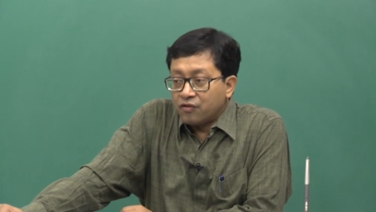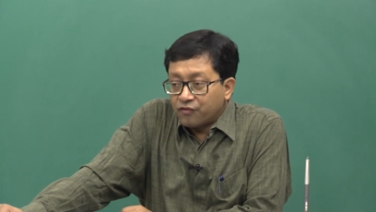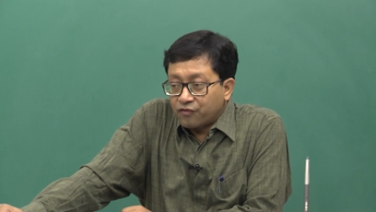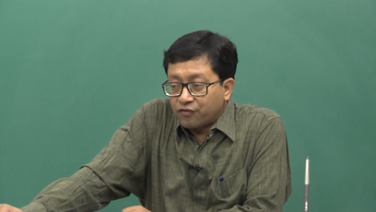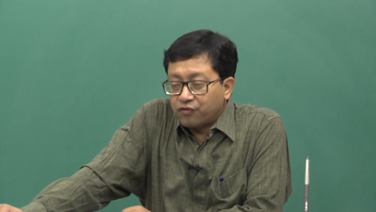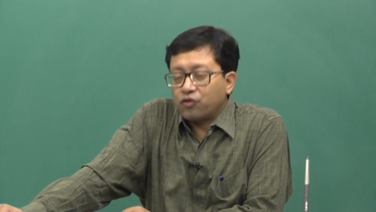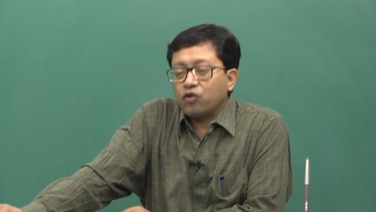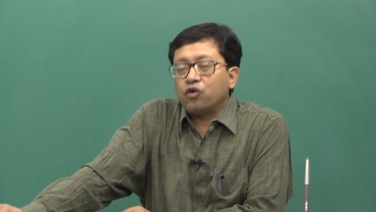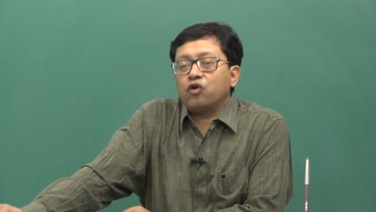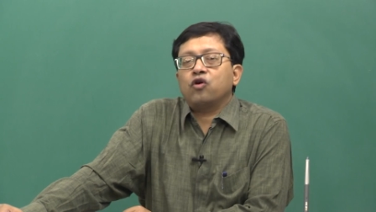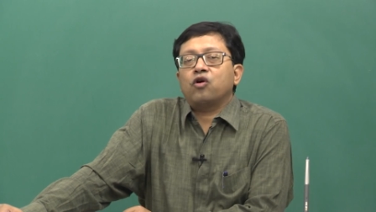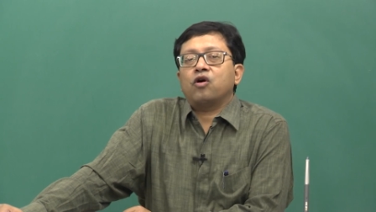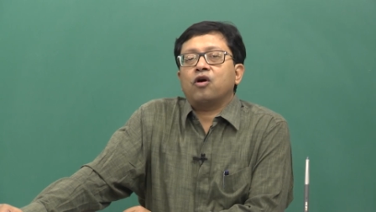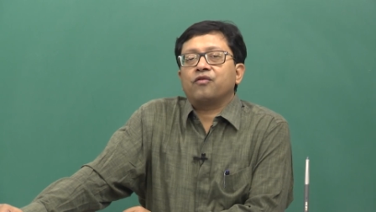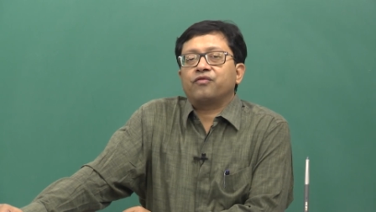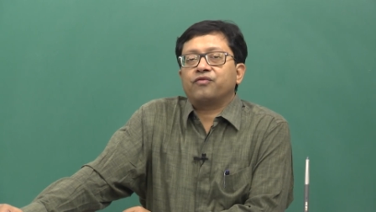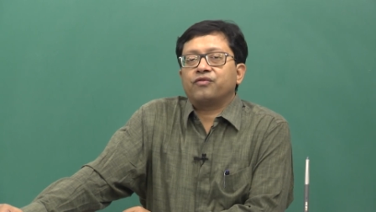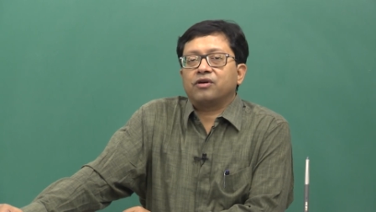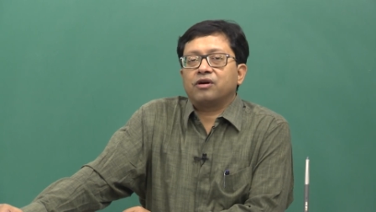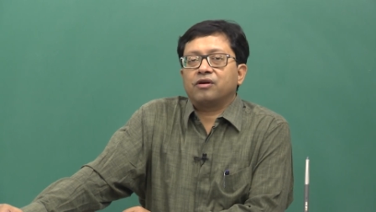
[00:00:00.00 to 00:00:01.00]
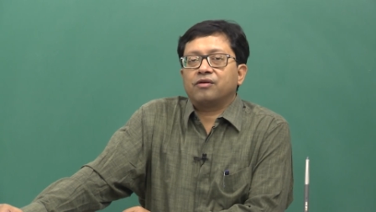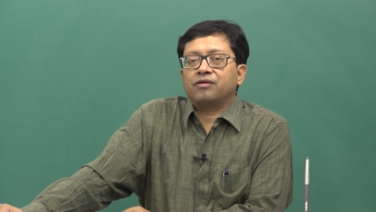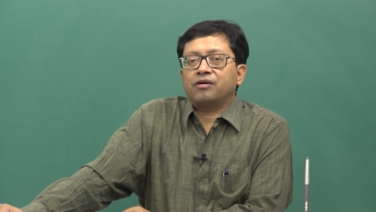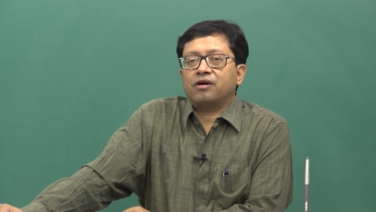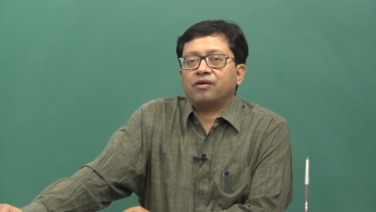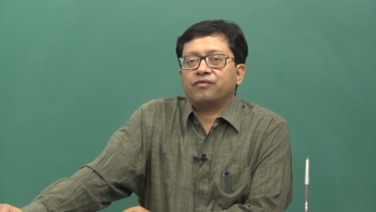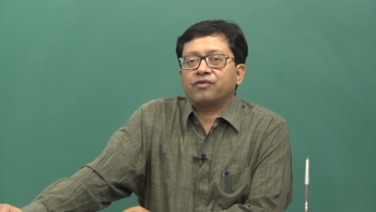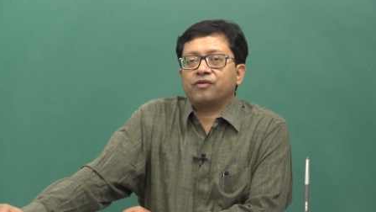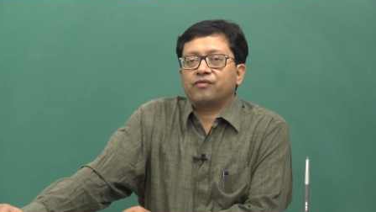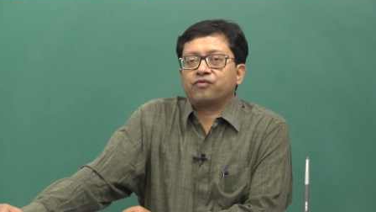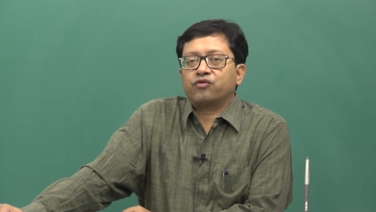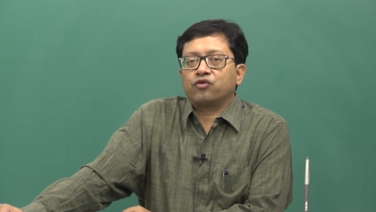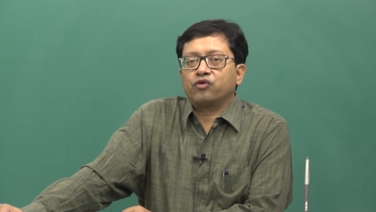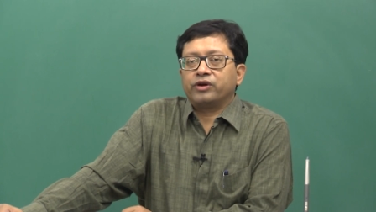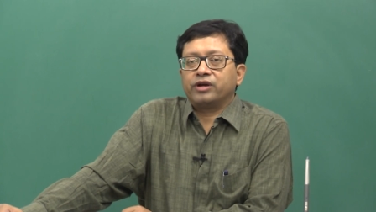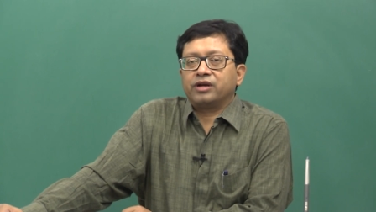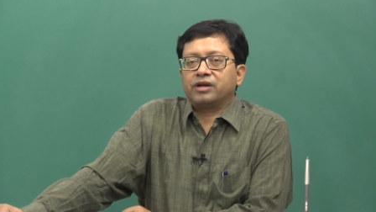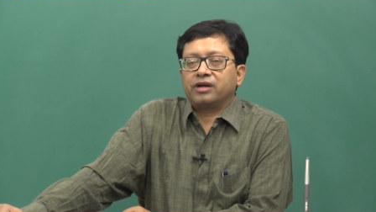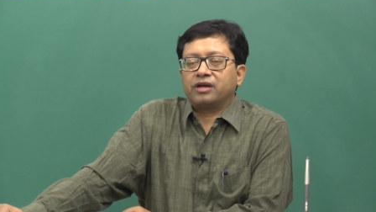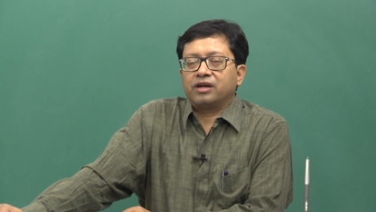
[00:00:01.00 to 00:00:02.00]
flow of a
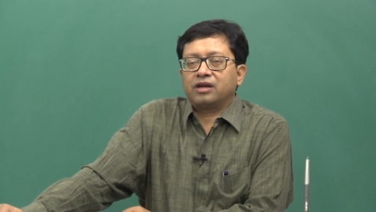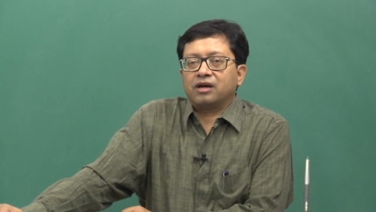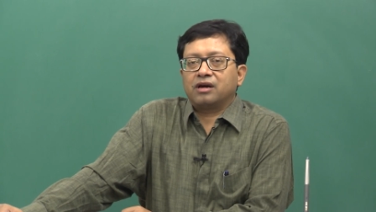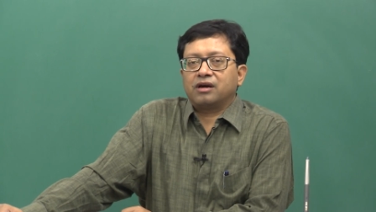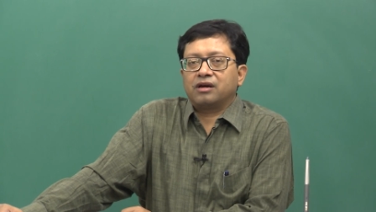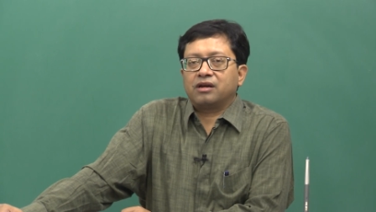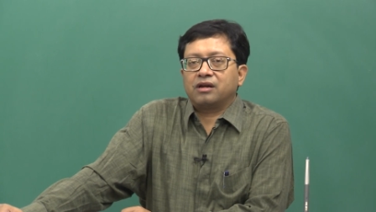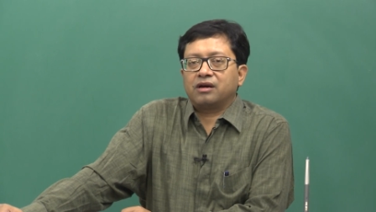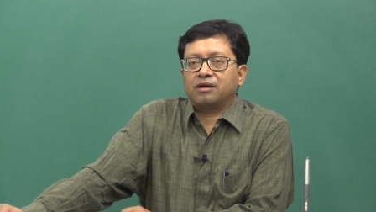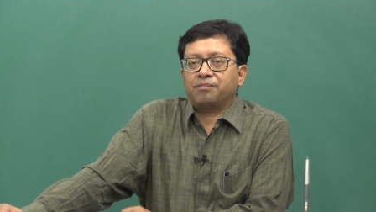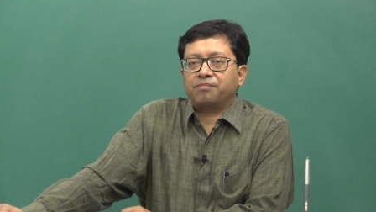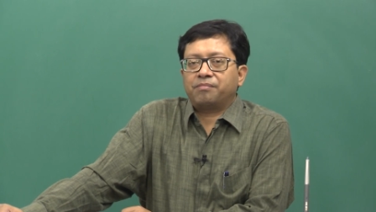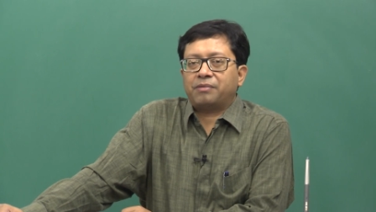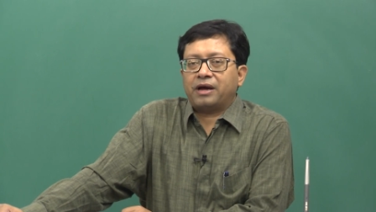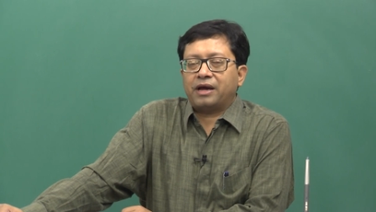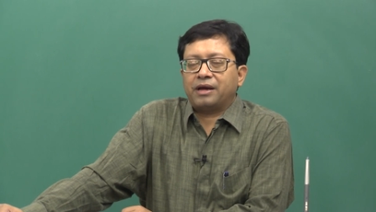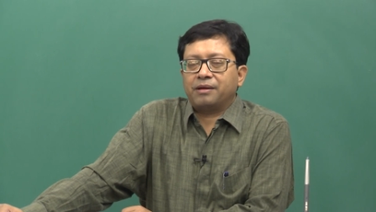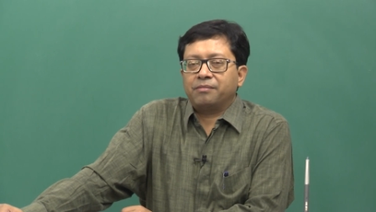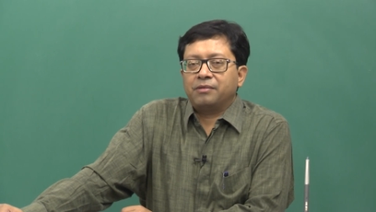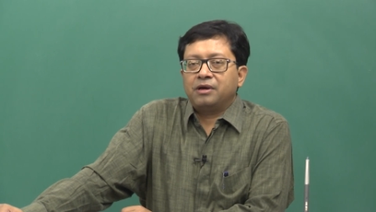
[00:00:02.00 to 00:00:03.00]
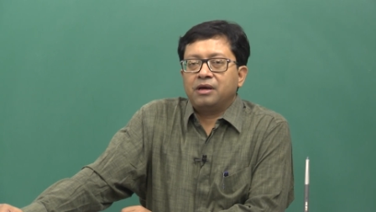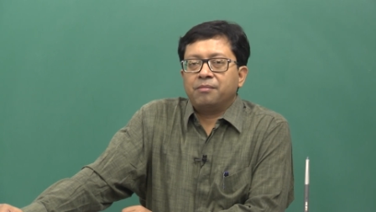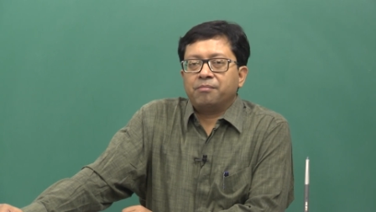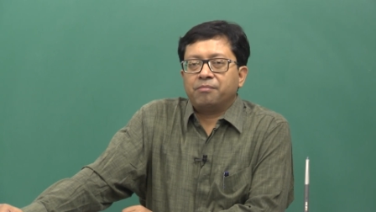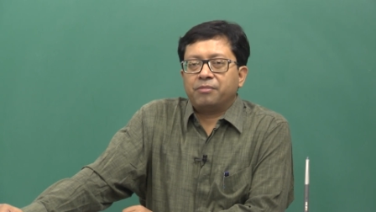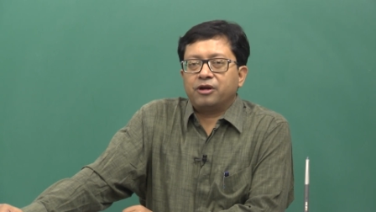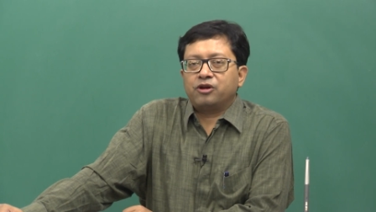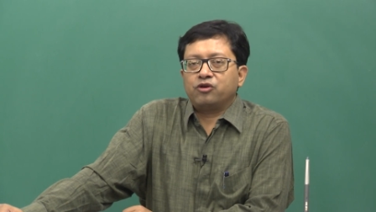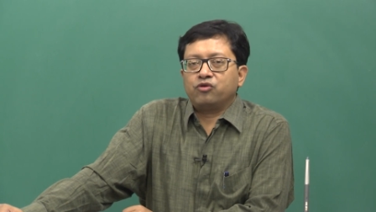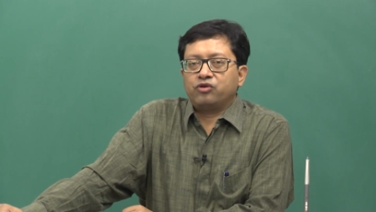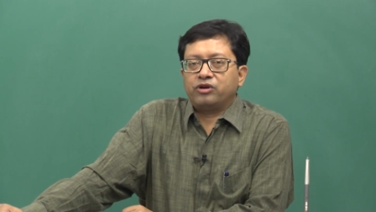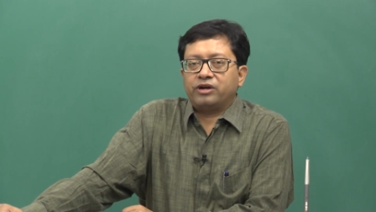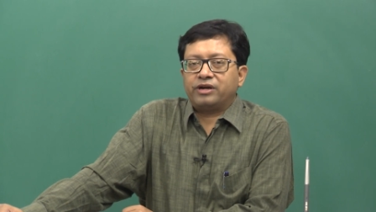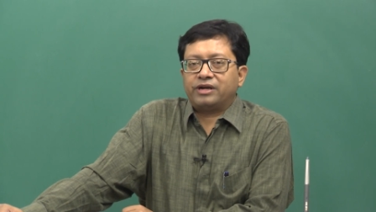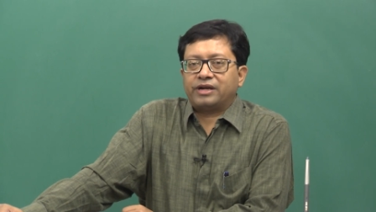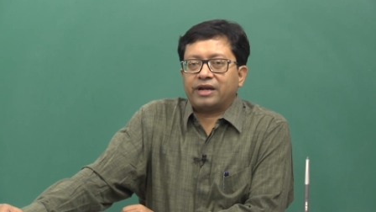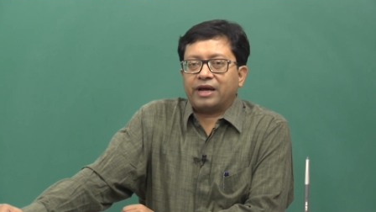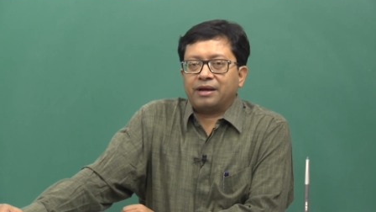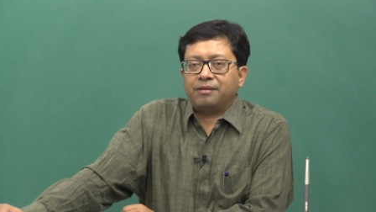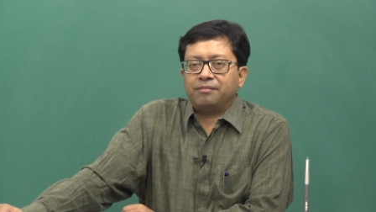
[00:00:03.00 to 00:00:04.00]
fluid in a pipe per
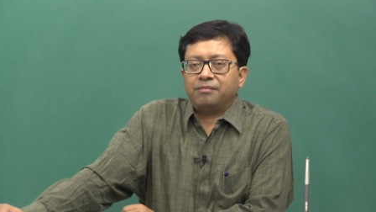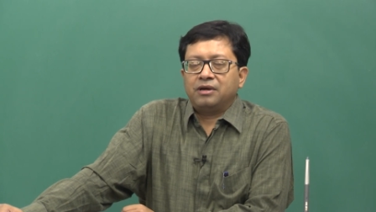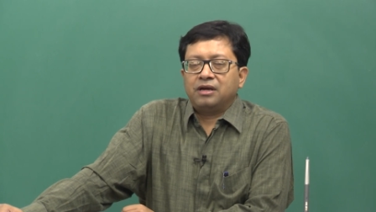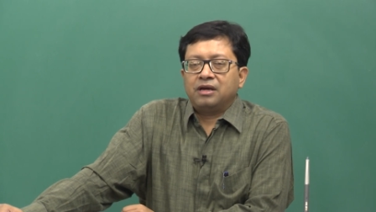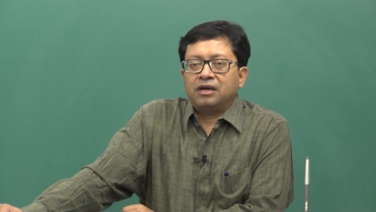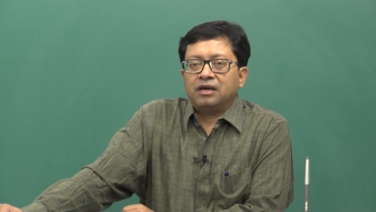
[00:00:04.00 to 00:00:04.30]
unit time,